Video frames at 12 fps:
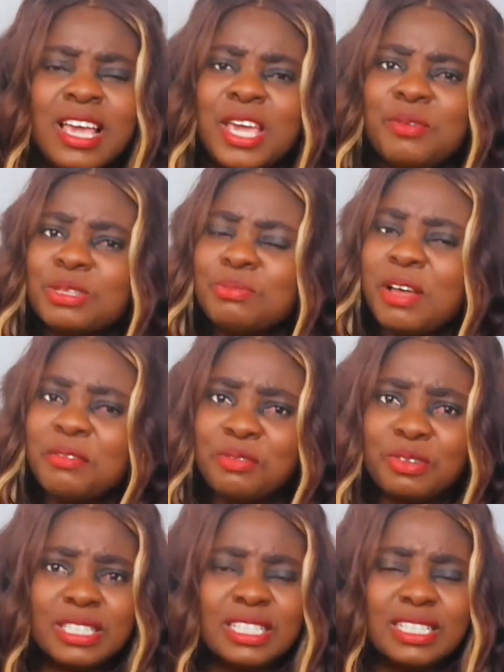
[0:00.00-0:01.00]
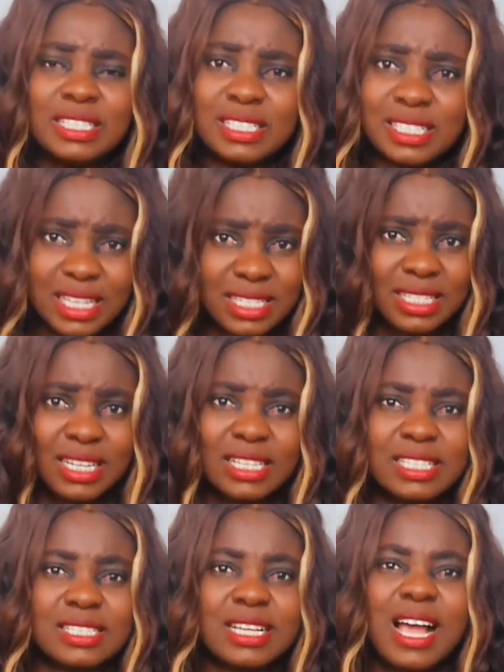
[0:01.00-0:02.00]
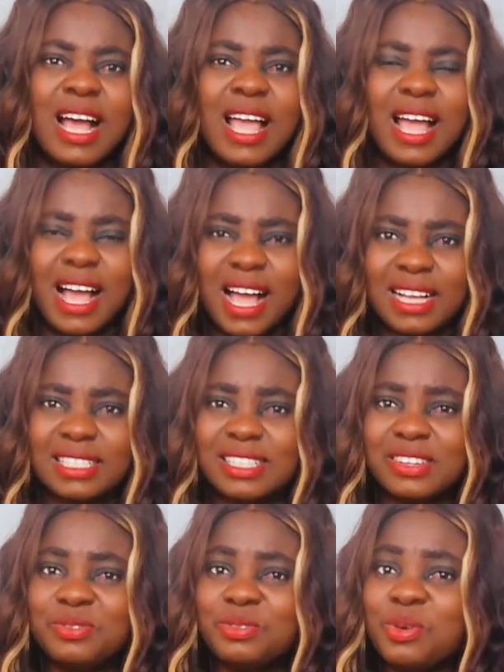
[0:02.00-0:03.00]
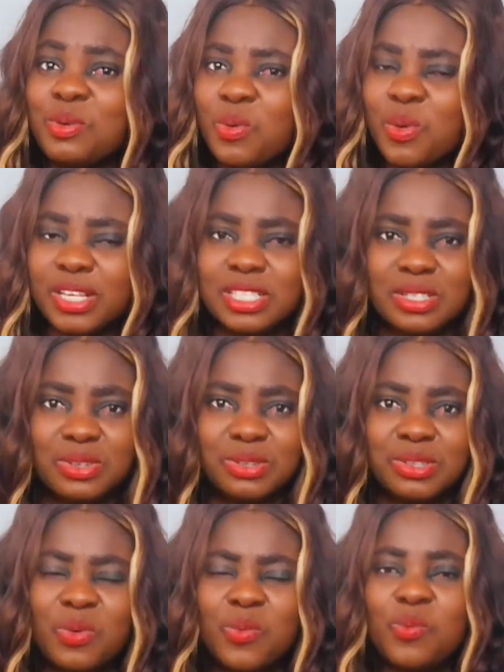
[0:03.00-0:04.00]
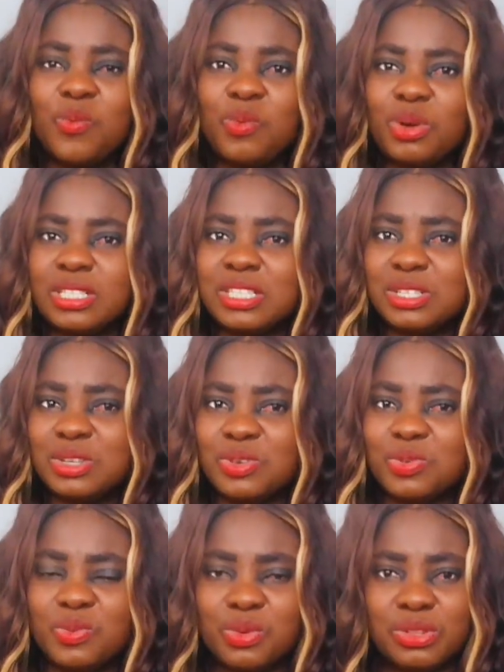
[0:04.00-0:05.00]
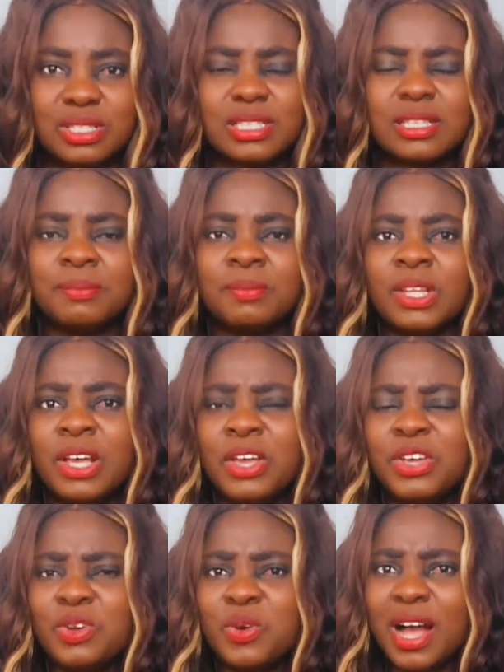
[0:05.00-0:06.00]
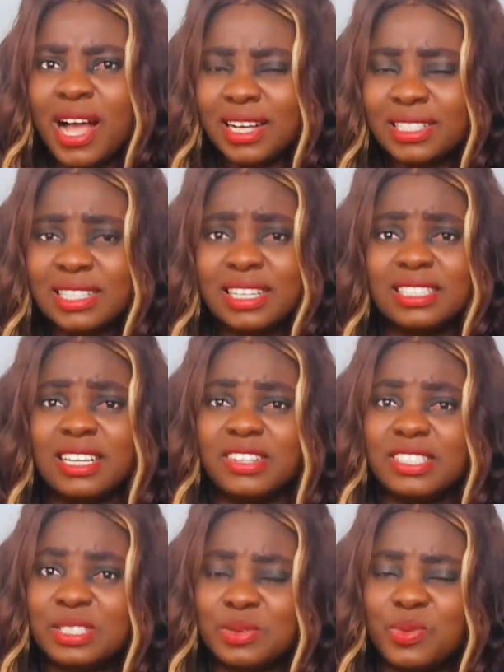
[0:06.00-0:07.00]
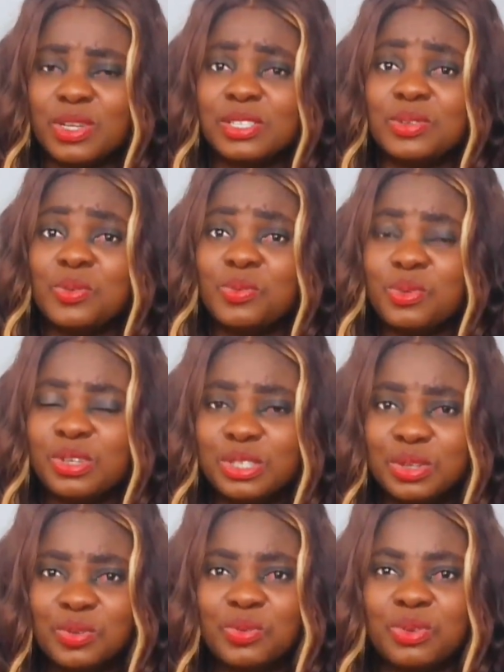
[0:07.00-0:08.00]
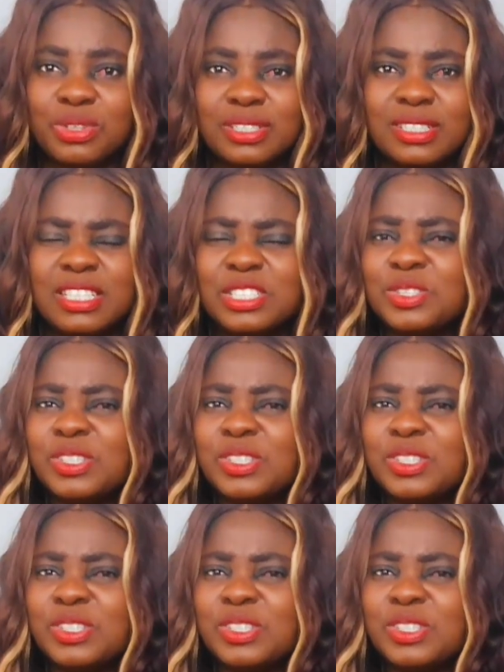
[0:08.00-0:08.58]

It was my fault in the sense that I asked the wrong question. What do you want? You know, asking a child this question, what do you want, is